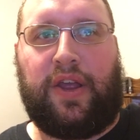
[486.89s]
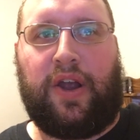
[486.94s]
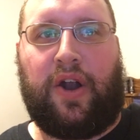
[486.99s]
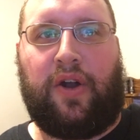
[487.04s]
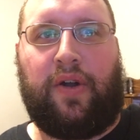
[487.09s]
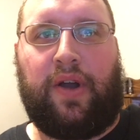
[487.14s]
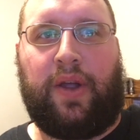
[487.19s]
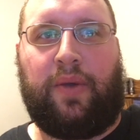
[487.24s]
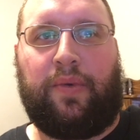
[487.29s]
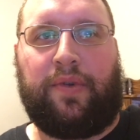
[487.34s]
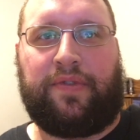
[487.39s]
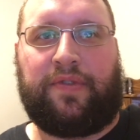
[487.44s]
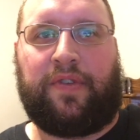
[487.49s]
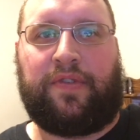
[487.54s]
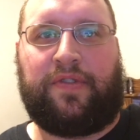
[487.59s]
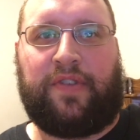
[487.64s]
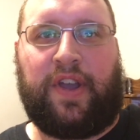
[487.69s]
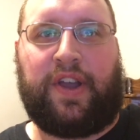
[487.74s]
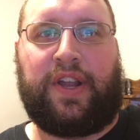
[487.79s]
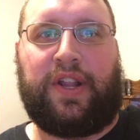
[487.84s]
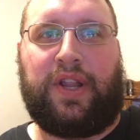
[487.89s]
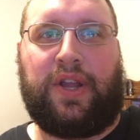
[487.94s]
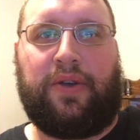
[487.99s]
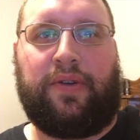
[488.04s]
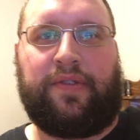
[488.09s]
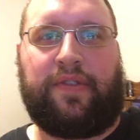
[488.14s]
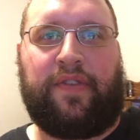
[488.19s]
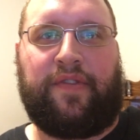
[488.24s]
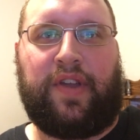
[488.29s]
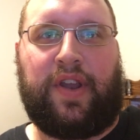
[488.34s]
ERA was the second
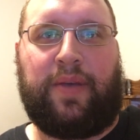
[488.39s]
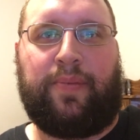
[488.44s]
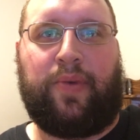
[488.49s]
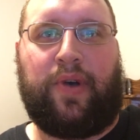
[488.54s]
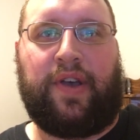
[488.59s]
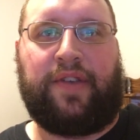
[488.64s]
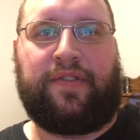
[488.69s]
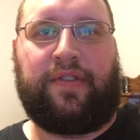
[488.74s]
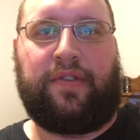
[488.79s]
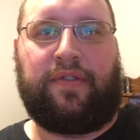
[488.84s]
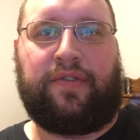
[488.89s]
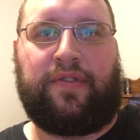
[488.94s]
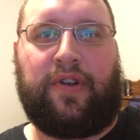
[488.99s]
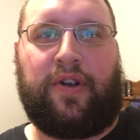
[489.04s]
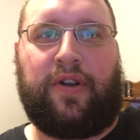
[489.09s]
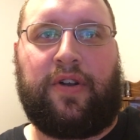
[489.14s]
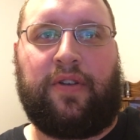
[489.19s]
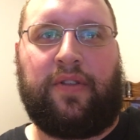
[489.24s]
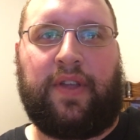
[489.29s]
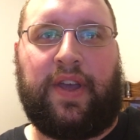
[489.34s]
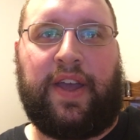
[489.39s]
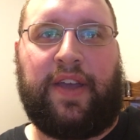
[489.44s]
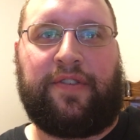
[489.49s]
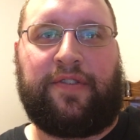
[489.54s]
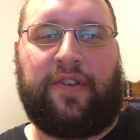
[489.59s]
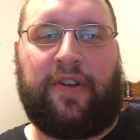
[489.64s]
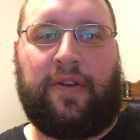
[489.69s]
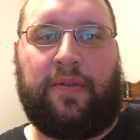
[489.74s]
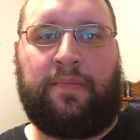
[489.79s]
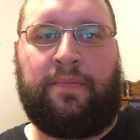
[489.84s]
lowest of any Boston starter
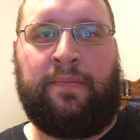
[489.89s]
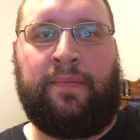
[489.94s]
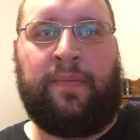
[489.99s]
last year.